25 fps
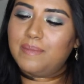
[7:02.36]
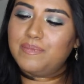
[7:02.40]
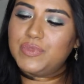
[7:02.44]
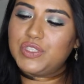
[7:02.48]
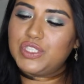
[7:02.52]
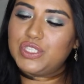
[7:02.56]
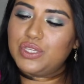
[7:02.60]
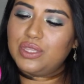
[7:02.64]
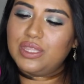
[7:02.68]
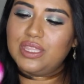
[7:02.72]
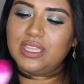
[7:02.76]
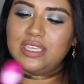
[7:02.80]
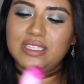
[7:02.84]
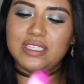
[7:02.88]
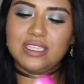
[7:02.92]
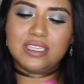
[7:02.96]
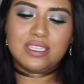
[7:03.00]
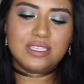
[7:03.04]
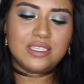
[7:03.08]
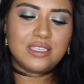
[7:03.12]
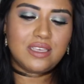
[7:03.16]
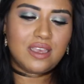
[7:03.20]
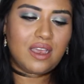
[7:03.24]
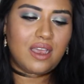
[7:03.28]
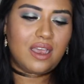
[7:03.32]
So this
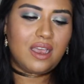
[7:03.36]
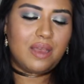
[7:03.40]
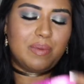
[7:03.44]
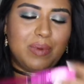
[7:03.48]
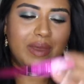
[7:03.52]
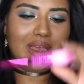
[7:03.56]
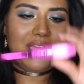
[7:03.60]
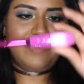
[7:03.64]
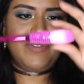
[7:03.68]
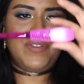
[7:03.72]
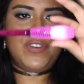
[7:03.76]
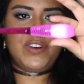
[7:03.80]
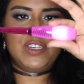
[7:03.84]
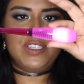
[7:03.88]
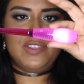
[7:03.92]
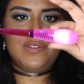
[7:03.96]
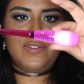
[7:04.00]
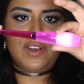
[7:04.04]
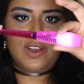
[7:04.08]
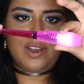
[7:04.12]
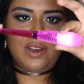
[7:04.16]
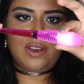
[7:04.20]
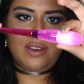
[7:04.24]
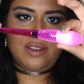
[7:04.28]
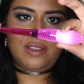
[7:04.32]
is, first of
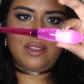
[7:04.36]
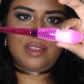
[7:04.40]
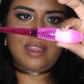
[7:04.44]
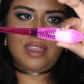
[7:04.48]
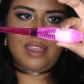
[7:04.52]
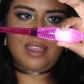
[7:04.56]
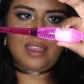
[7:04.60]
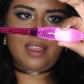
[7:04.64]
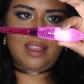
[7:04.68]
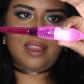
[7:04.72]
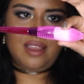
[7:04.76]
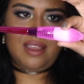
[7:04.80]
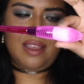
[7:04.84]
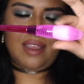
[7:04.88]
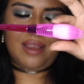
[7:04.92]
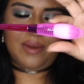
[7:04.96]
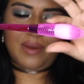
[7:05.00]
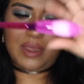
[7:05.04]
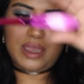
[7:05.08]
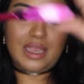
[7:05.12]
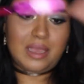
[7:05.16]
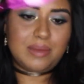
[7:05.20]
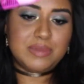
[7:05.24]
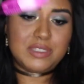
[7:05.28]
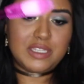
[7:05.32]
all, it
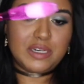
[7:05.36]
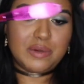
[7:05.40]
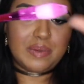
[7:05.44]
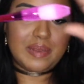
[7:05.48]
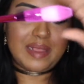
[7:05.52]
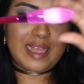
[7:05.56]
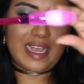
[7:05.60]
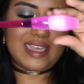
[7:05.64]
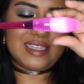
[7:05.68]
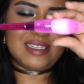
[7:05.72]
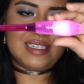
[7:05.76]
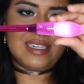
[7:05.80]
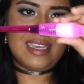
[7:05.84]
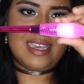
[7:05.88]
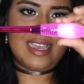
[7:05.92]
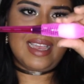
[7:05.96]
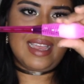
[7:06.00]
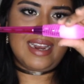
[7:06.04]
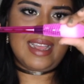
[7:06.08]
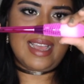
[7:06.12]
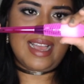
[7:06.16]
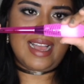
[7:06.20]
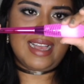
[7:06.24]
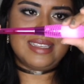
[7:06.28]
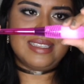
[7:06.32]
comes in a plastic
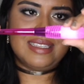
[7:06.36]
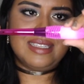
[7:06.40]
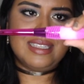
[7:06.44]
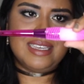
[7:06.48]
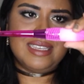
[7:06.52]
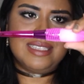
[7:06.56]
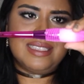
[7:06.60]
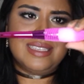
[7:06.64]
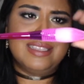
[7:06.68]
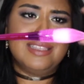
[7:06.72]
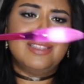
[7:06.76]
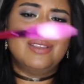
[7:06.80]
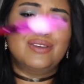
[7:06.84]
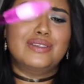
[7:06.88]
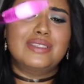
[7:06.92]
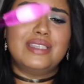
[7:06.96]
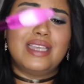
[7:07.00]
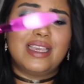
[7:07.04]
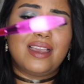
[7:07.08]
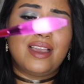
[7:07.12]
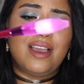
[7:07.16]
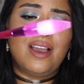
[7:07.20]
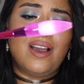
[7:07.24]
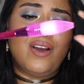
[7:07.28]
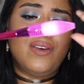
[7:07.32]
and it has this, looks
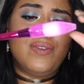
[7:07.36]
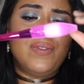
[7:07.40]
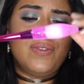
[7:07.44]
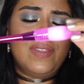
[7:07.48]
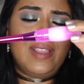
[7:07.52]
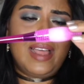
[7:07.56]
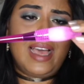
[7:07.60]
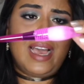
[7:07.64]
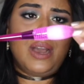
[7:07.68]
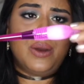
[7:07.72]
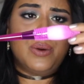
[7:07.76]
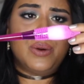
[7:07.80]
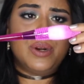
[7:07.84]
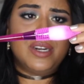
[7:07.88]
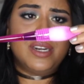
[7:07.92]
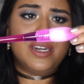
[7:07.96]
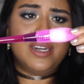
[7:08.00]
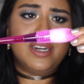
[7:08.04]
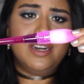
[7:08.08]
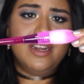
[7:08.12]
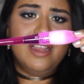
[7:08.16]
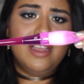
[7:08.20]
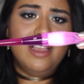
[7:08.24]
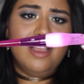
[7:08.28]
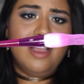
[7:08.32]
like a
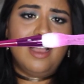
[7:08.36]
flower.